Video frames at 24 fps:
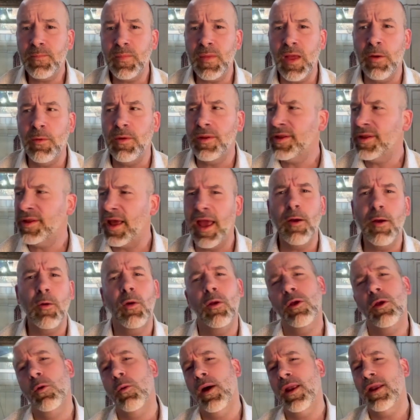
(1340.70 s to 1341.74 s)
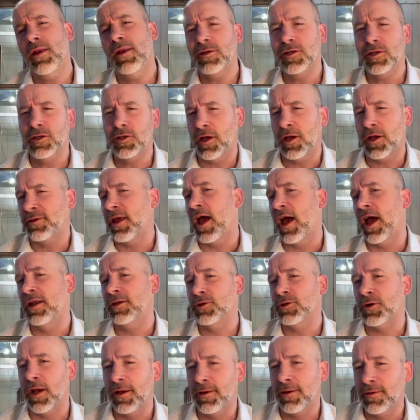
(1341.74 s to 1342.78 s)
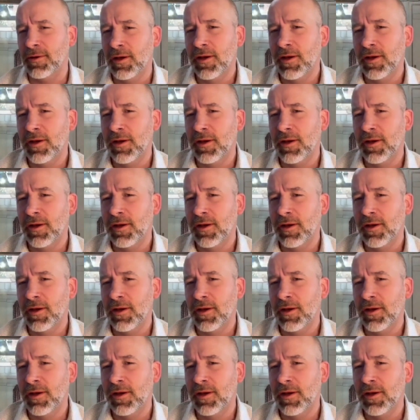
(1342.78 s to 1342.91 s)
we say, hey, well, why don't you talk to Andre?